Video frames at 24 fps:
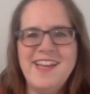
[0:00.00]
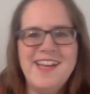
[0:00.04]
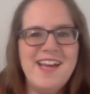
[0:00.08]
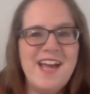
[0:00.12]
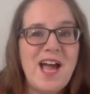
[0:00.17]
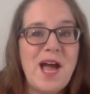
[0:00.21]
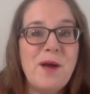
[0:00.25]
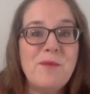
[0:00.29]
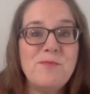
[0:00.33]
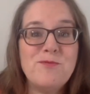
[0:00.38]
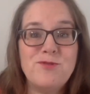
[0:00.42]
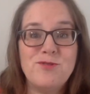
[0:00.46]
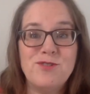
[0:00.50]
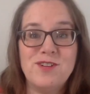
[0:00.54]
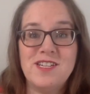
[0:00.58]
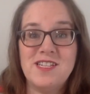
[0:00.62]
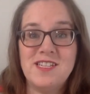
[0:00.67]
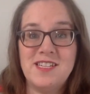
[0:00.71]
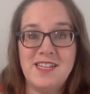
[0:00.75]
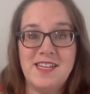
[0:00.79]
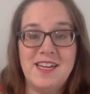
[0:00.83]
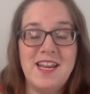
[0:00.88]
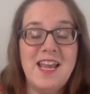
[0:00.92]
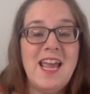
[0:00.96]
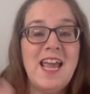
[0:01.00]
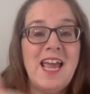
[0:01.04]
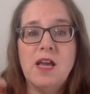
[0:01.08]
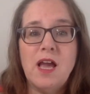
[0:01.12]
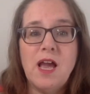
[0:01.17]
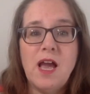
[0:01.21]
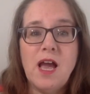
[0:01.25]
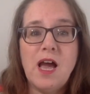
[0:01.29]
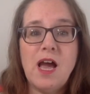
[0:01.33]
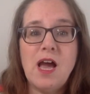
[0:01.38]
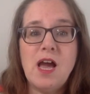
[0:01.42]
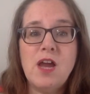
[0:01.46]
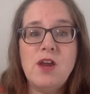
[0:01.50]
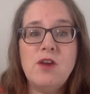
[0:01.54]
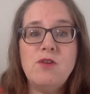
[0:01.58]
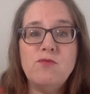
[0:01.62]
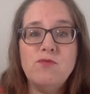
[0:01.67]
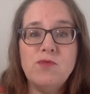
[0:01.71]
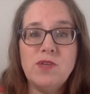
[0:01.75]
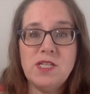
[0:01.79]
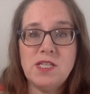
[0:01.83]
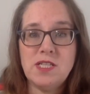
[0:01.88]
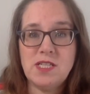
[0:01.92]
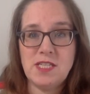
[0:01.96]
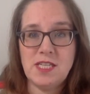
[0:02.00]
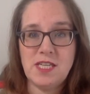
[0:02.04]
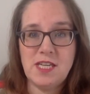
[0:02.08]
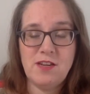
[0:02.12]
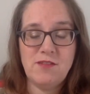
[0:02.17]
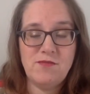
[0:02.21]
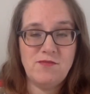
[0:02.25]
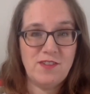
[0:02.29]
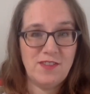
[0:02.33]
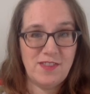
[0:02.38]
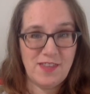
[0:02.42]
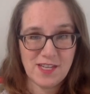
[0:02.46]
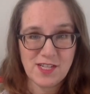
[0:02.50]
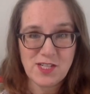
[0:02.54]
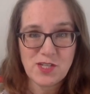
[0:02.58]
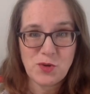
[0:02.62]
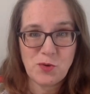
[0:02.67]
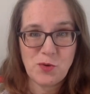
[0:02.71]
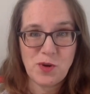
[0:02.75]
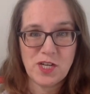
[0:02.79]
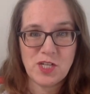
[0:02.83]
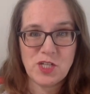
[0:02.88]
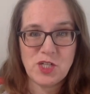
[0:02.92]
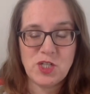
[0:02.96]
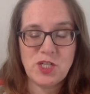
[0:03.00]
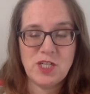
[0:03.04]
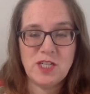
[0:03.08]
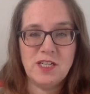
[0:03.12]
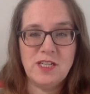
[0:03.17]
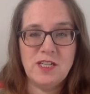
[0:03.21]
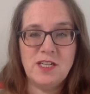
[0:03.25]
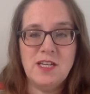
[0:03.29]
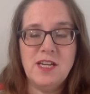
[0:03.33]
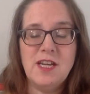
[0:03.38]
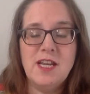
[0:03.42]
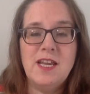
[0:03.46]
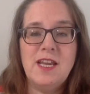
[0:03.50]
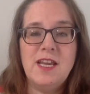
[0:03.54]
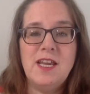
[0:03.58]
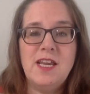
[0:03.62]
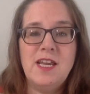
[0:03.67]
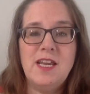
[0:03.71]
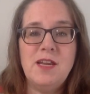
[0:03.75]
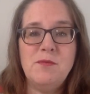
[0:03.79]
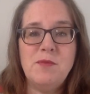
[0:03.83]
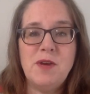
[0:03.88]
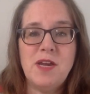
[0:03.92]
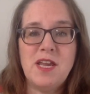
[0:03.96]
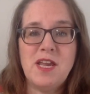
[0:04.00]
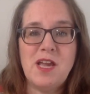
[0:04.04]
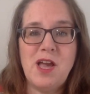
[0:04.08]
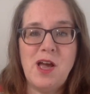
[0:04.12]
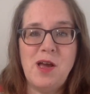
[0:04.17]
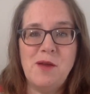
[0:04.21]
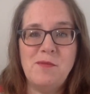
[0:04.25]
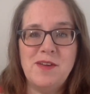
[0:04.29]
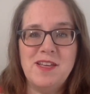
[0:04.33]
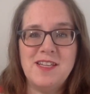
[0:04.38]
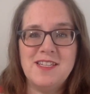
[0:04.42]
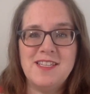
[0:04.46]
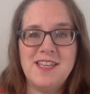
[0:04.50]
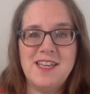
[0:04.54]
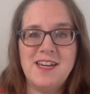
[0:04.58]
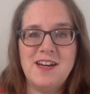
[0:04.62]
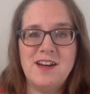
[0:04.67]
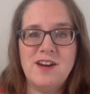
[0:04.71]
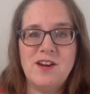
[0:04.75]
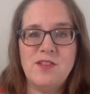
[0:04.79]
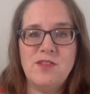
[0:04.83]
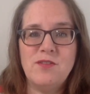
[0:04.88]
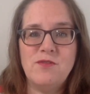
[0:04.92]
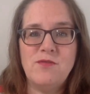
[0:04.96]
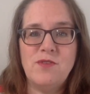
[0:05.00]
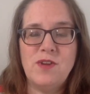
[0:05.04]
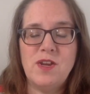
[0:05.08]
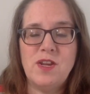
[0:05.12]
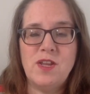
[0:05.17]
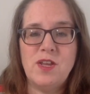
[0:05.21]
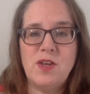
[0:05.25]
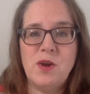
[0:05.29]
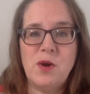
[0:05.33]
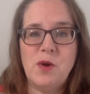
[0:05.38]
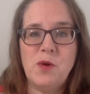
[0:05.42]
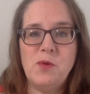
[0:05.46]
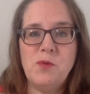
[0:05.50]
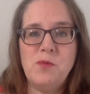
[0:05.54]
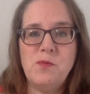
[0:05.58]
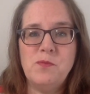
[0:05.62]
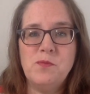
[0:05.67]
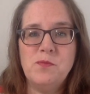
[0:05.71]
I'm Kristin. I received this question in my comments on another video.